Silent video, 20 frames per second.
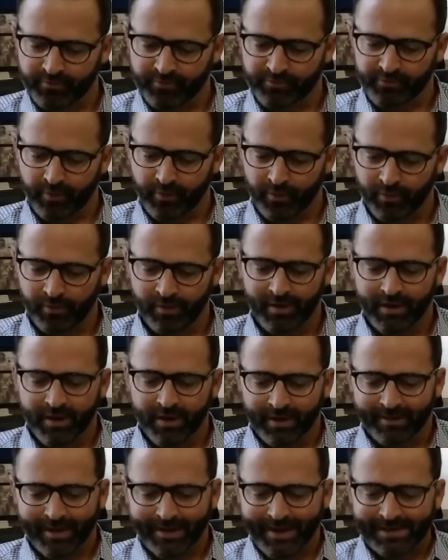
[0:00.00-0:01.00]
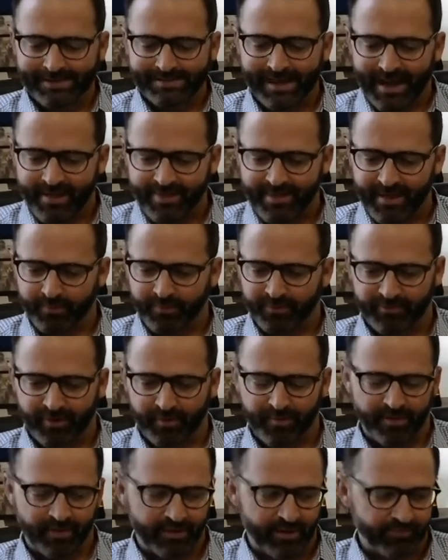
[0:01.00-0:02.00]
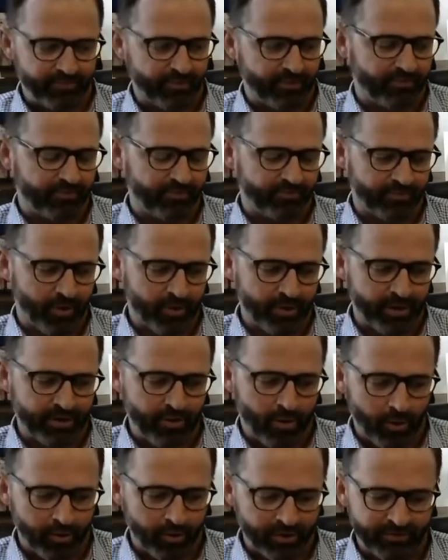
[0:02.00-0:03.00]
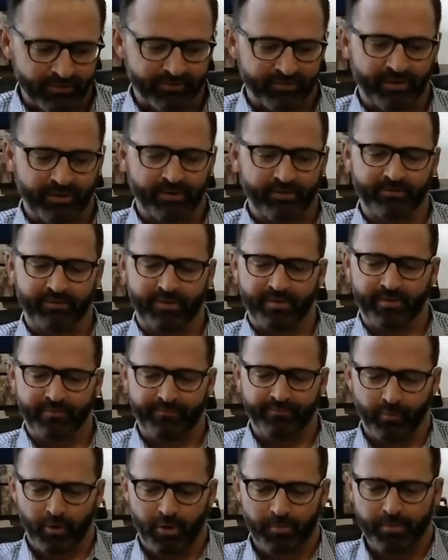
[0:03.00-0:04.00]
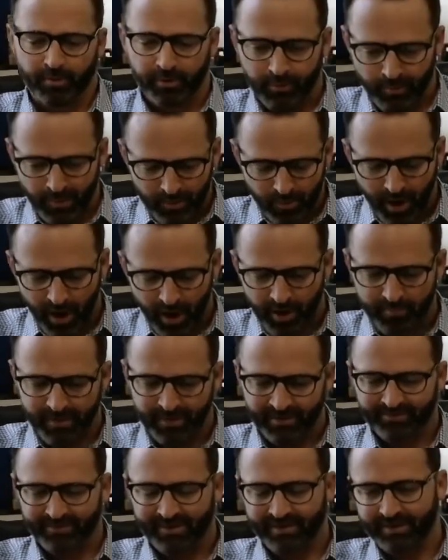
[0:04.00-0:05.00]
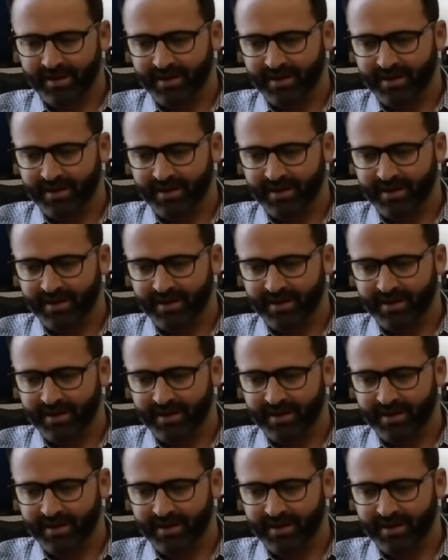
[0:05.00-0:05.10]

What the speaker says: So like I said, I think with some of the different zoning ordinances and the affordability requirements and